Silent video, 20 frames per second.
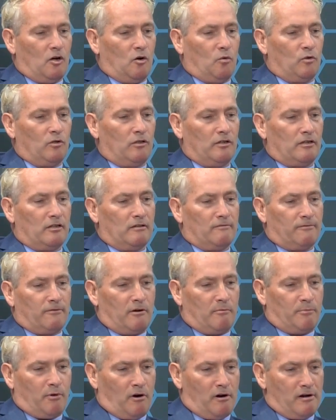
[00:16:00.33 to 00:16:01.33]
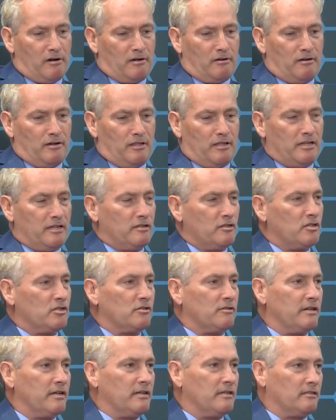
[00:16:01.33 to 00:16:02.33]
we're looking for a partner in the
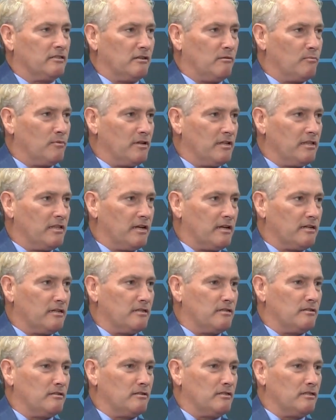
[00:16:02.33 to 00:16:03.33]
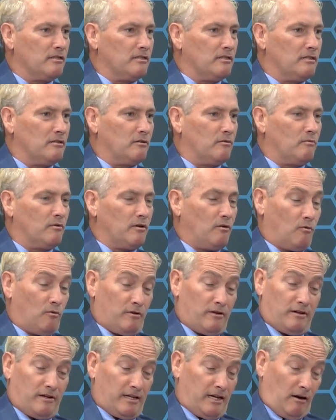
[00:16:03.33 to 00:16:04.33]
industry, somebody that can, you know,
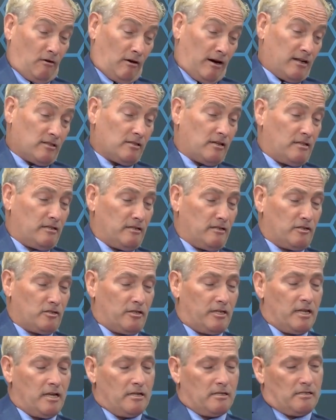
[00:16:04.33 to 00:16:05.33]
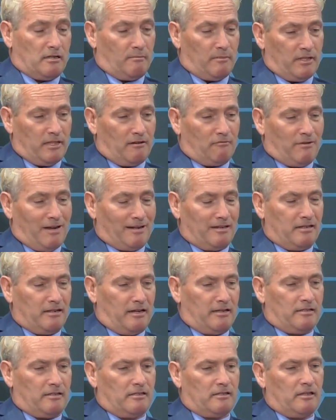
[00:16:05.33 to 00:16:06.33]
or or outside the industry, somebody that
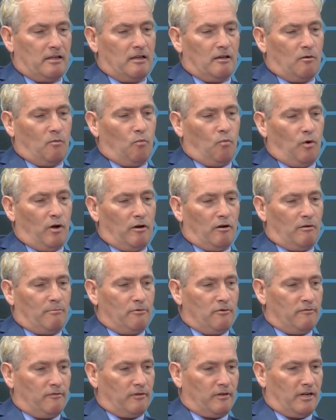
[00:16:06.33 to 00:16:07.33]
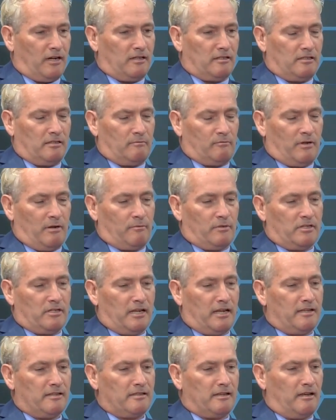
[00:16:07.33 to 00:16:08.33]
recognizes what our proof of concept
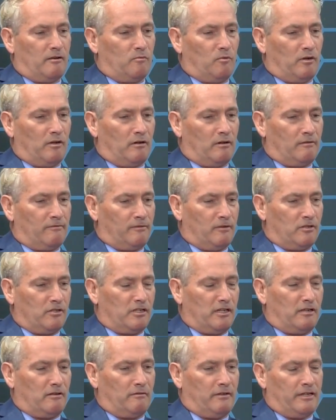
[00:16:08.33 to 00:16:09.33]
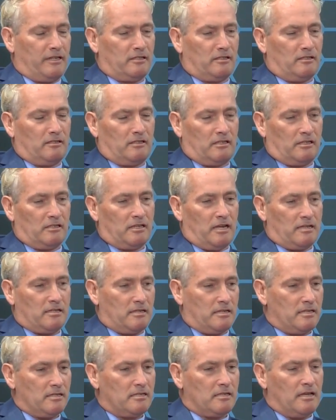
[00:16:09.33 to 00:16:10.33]
represents and what our first generation
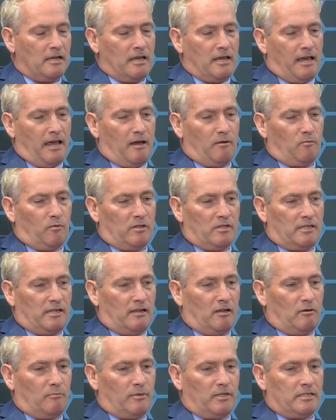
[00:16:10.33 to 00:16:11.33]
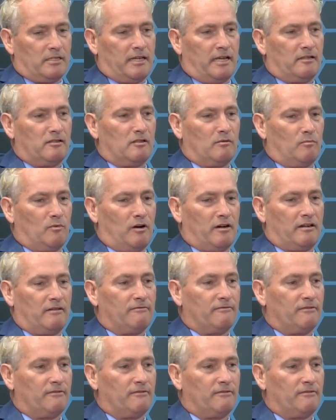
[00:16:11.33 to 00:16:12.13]
success is and wants to help us get to the market